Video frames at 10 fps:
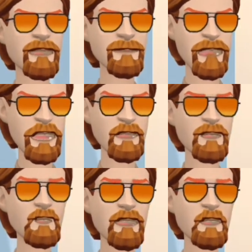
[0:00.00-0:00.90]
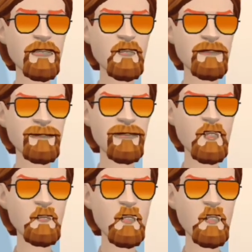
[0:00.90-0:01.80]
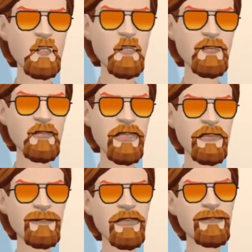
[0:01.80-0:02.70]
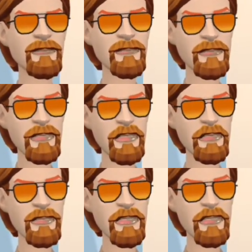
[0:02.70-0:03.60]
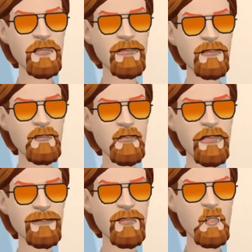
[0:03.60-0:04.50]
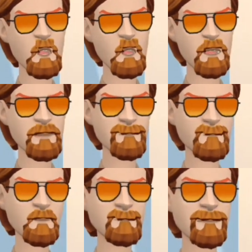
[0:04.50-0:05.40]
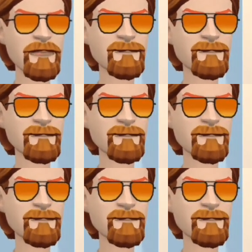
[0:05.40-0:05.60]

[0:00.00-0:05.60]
have when he was younger, he probably wouldn't have ended up in the place where he's at right now, claiming that